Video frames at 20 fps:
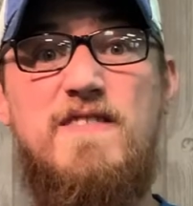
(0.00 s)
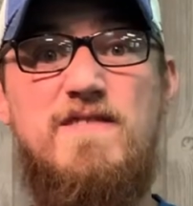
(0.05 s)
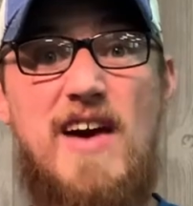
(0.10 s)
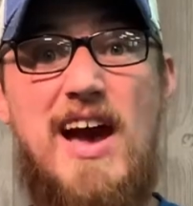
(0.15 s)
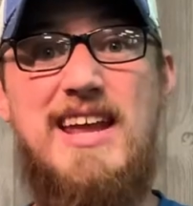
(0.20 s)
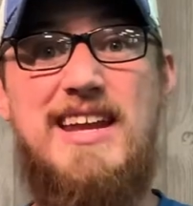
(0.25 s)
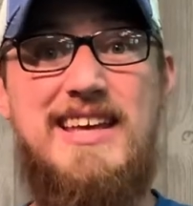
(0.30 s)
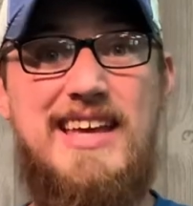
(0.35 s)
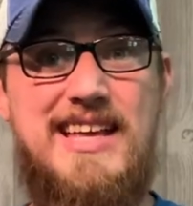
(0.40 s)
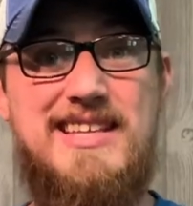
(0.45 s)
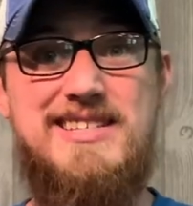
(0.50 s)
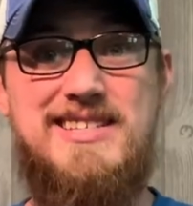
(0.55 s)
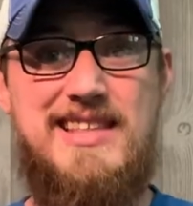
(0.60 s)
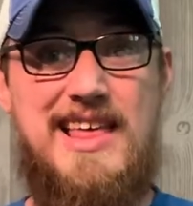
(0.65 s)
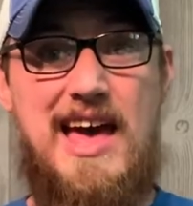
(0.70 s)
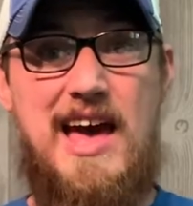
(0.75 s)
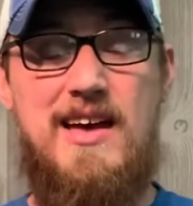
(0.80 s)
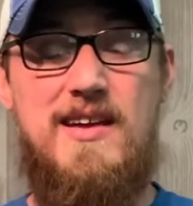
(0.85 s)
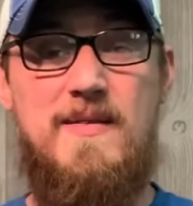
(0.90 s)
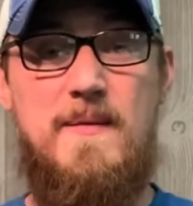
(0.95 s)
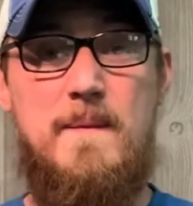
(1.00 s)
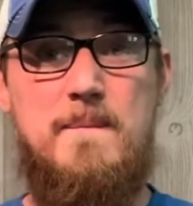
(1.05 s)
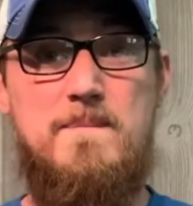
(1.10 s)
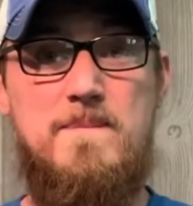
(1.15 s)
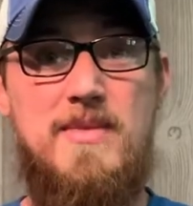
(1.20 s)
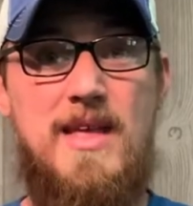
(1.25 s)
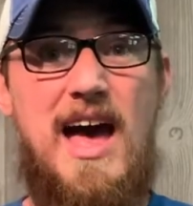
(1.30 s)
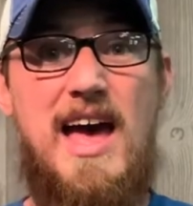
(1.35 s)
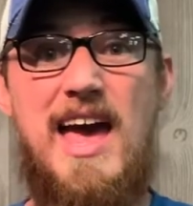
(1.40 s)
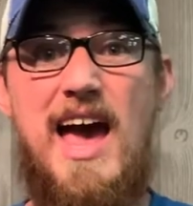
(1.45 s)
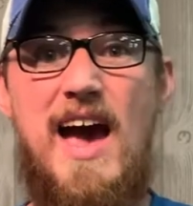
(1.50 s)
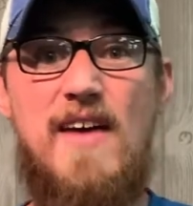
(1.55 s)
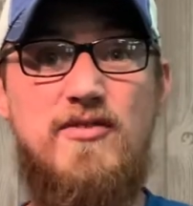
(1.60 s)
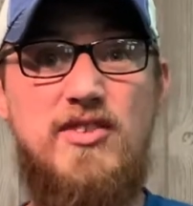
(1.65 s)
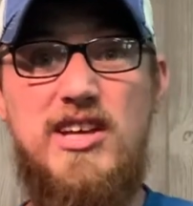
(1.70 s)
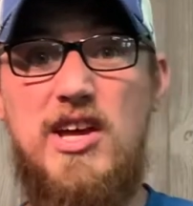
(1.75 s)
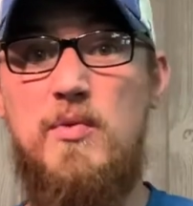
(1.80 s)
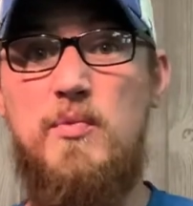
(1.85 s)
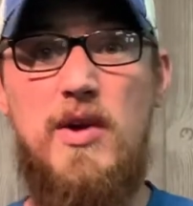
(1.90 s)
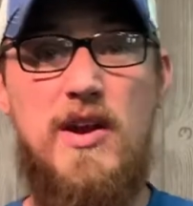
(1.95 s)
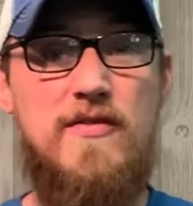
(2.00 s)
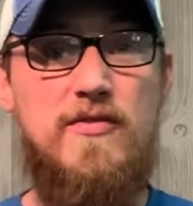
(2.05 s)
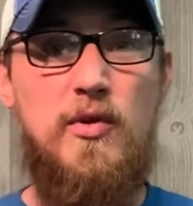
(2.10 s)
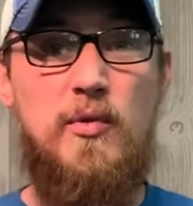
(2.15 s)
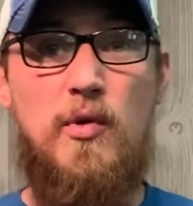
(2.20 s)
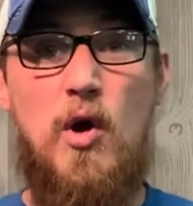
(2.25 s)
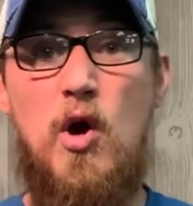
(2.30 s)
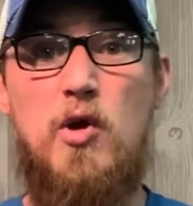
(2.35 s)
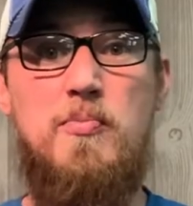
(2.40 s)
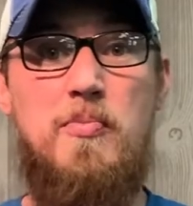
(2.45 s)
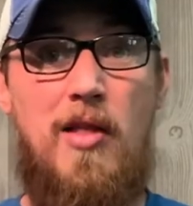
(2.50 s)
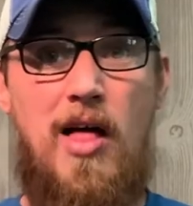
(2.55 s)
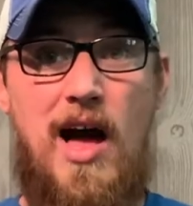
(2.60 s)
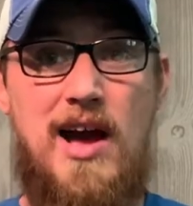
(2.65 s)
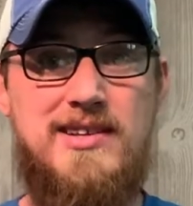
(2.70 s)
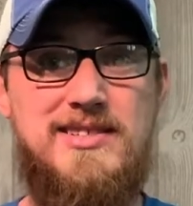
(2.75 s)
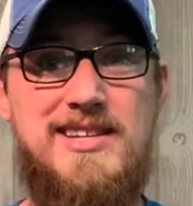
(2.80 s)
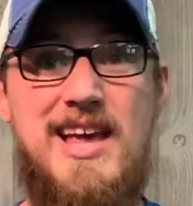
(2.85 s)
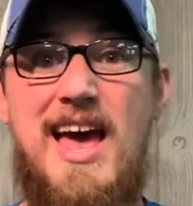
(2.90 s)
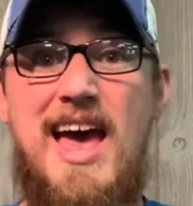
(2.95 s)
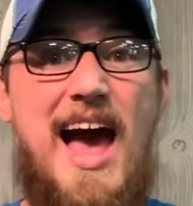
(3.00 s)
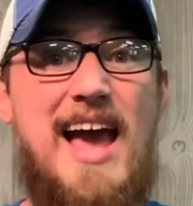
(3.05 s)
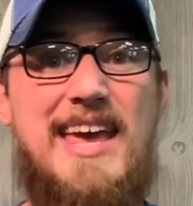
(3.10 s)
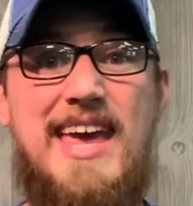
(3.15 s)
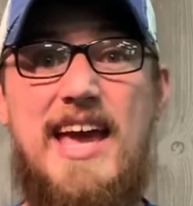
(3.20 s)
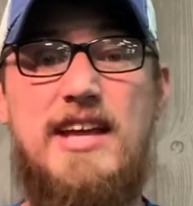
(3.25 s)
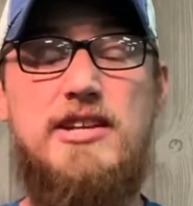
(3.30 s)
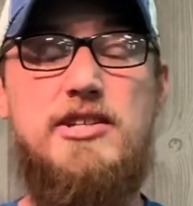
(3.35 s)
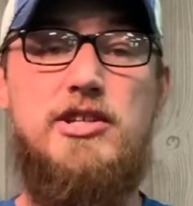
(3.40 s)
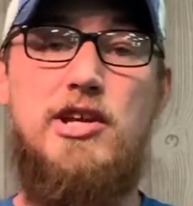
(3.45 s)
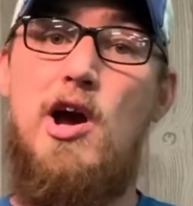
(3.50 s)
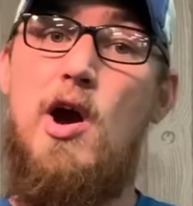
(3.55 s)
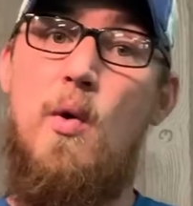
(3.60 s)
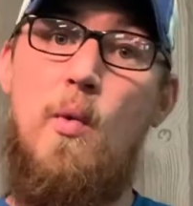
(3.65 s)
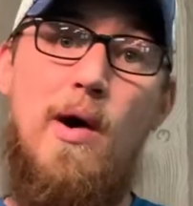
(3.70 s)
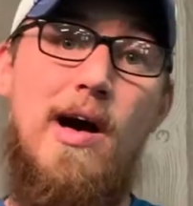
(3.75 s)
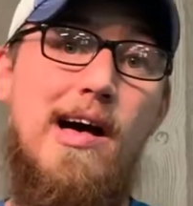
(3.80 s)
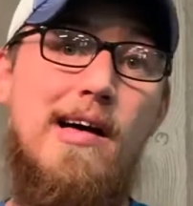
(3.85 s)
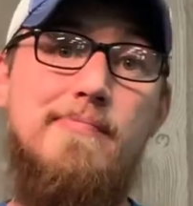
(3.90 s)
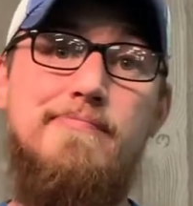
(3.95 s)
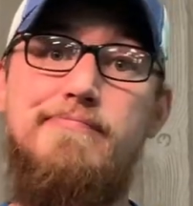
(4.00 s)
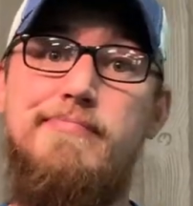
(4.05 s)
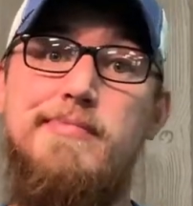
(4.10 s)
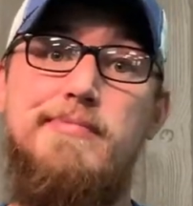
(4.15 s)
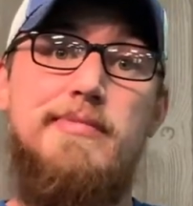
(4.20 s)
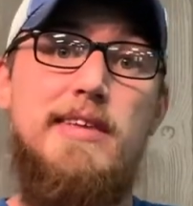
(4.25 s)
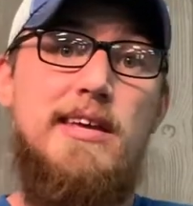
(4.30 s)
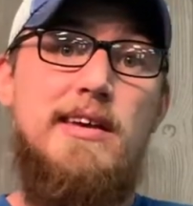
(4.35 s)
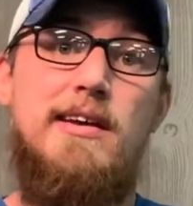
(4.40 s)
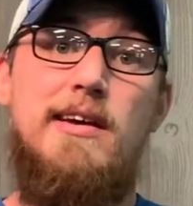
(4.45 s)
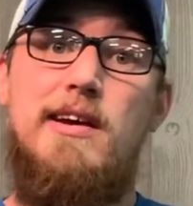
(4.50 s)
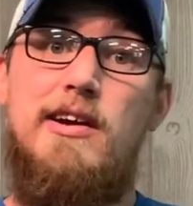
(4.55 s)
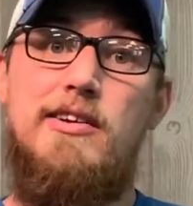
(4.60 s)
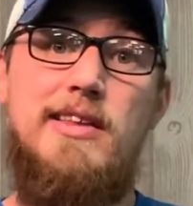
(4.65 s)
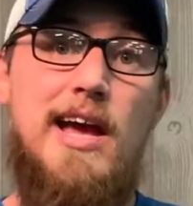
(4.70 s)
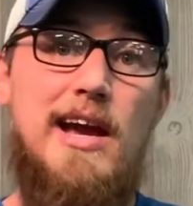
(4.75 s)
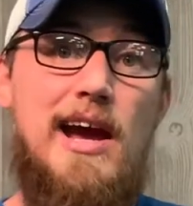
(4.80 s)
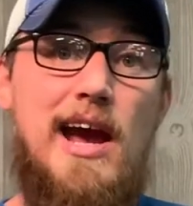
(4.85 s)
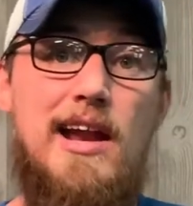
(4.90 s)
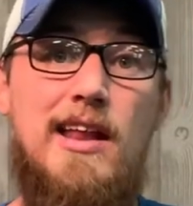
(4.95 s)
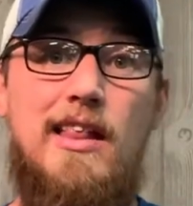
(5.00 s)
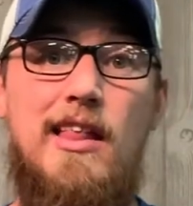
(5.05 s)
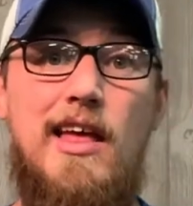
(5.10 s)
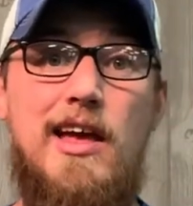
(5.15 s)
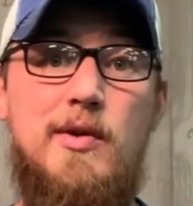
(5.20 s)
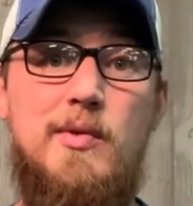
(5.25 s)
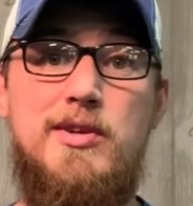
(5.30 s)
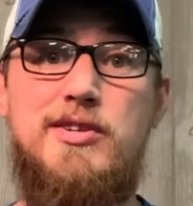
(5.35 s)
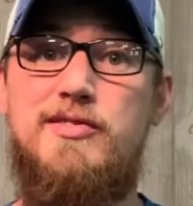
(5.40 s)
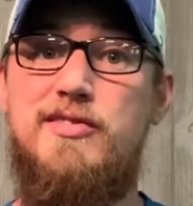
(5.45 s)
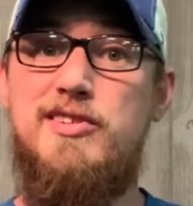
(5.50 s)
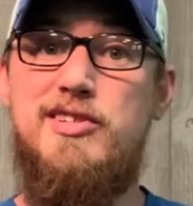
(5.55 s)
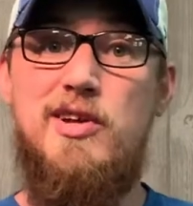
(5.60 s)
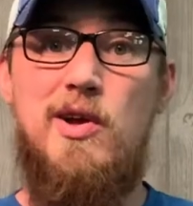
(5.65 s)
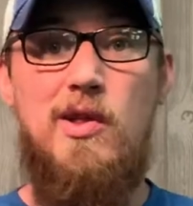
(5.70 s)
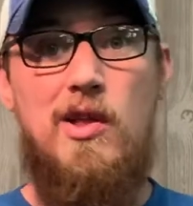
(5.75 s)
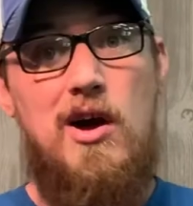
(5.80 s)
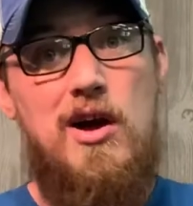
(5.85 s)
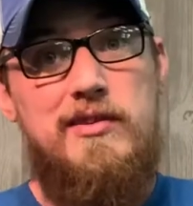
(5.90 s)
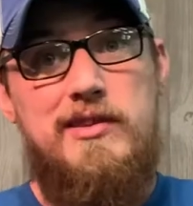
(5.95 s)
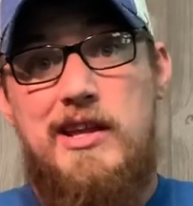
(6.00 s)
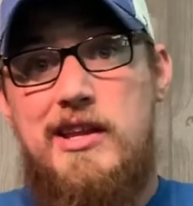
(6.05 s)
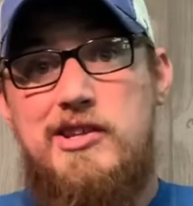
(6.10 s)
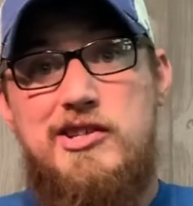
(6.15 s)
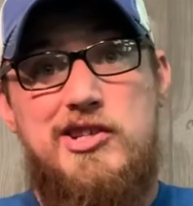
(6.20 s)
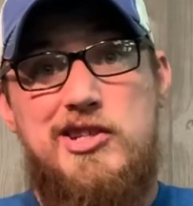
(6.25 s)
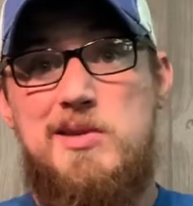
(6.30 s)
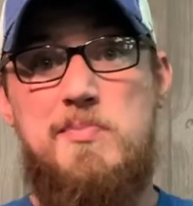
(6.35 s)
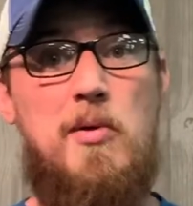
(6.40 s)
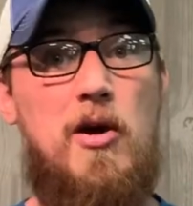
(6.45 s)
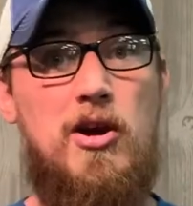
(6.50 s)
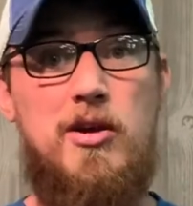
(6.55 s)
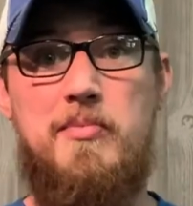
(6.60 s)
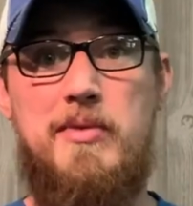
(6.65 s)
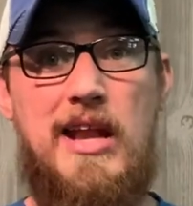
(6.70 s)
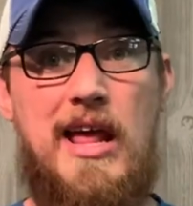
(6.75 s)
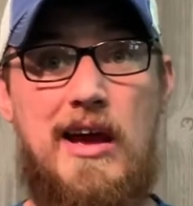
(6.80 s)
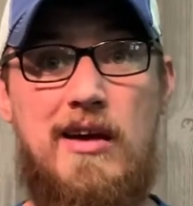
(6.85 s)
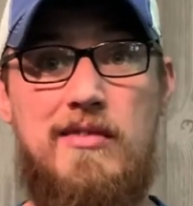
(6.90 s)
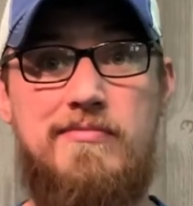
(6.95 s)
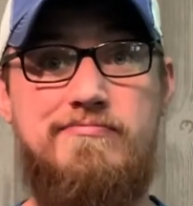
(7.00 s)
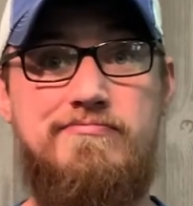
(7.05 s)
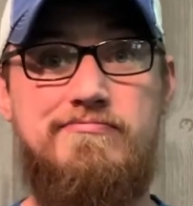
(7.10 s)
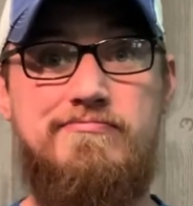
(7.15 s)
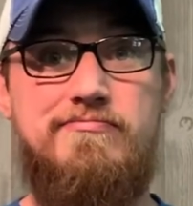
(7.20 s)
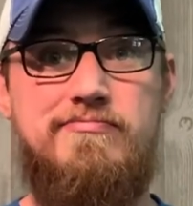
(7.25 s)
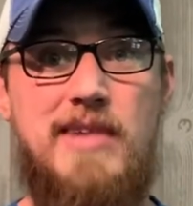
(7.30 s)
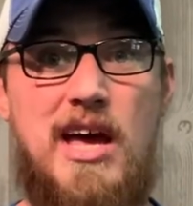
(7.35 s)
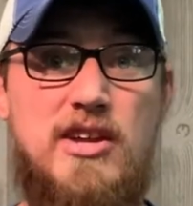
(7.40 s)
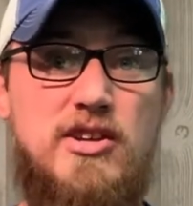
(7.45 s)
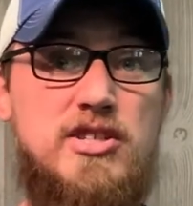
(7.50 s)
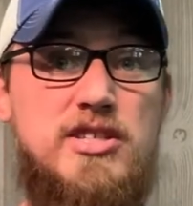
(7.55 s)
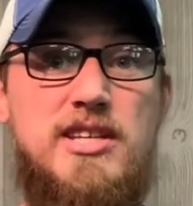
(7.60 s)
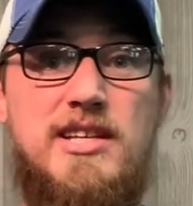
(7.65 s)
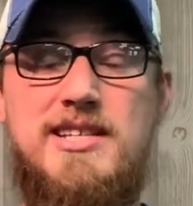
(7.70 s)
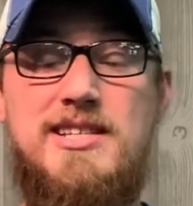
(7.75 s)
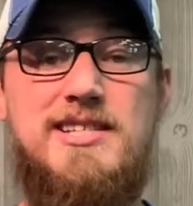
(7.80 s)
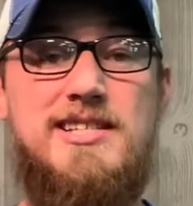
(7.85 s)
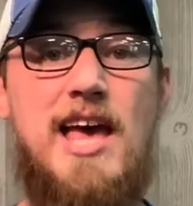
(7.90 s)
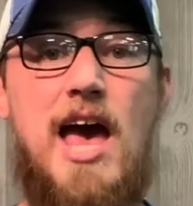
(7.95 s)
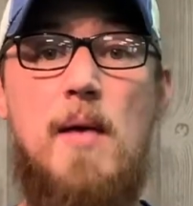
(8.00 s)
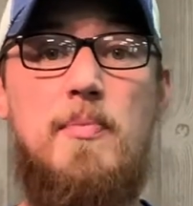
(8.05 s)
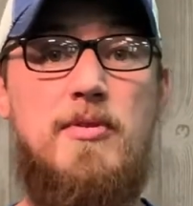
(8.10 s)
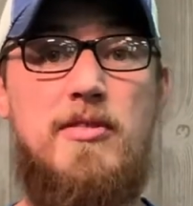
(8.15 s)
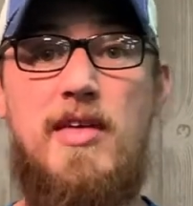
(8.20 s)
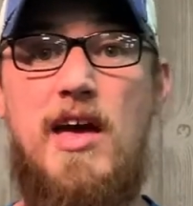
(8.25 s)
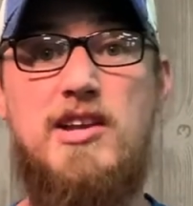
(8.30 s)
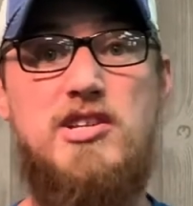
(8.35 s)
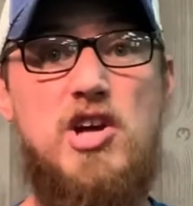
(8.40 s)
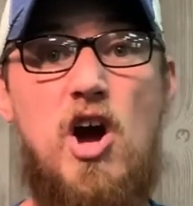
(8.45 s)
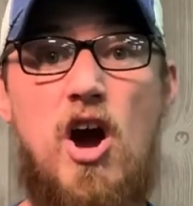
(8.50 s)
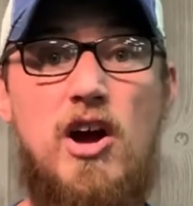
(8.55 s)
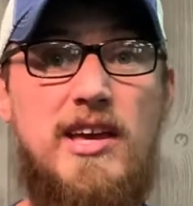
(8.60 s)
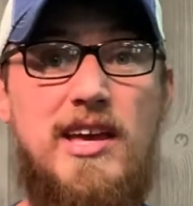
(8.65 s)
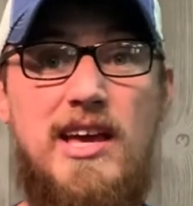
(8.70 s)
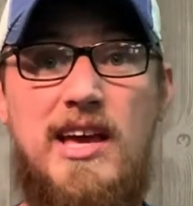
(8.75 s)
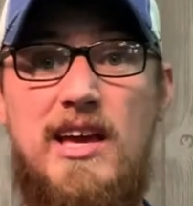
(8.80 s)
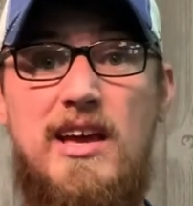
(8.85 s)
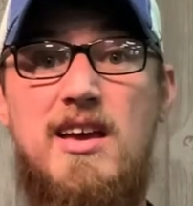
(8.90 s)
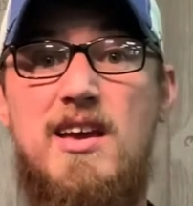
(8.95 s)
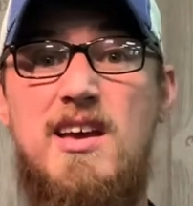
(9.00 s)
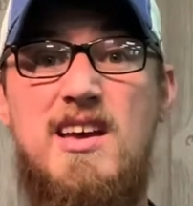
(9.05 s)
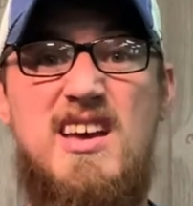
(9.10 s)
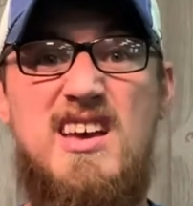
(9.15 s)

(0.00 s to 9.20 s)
to fight against that. I have to get rid of the roadblocks. I can't just go, well, heard that kind of language for so long that it's just a part of me now, and just accept that talking,